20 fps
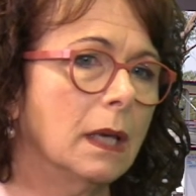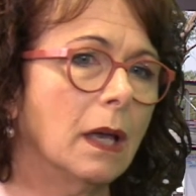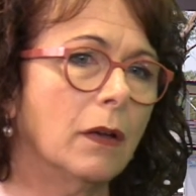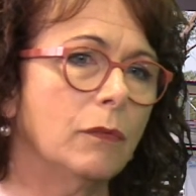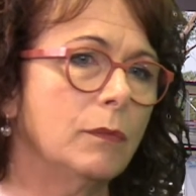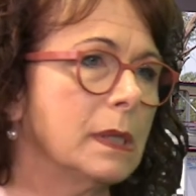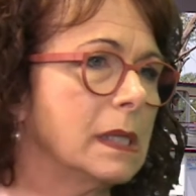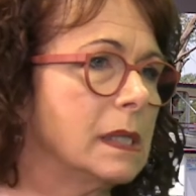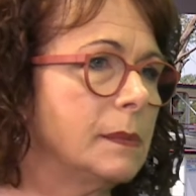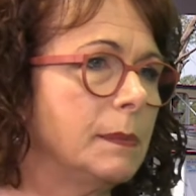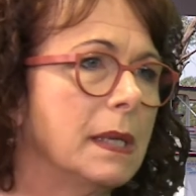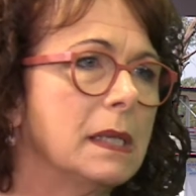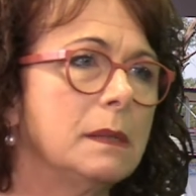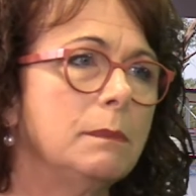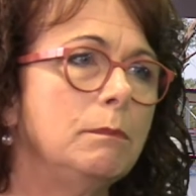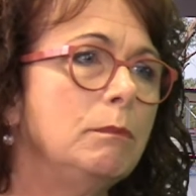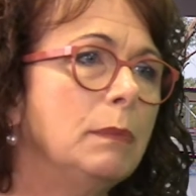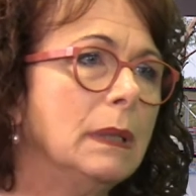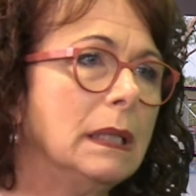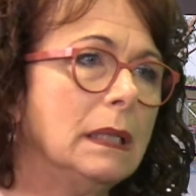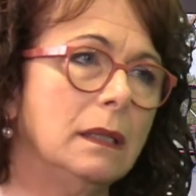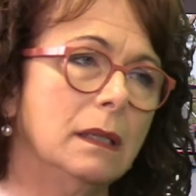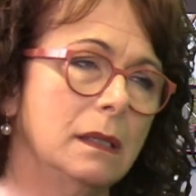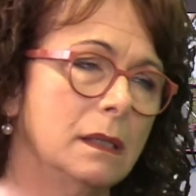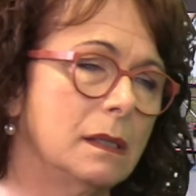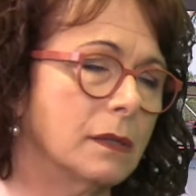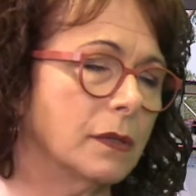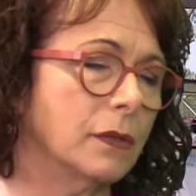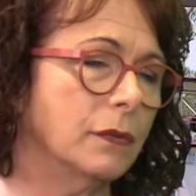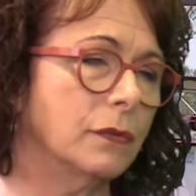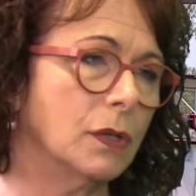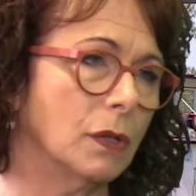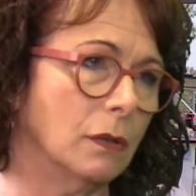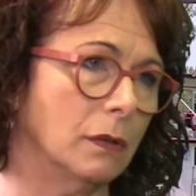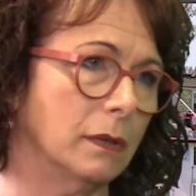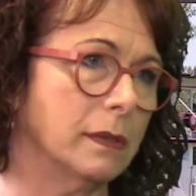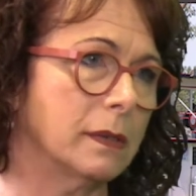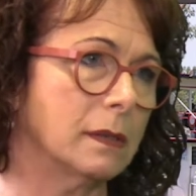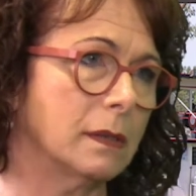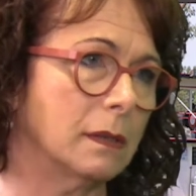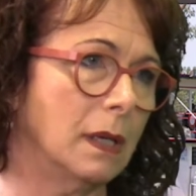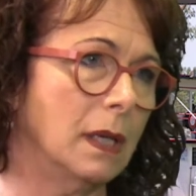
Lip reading: government spends billions of dollars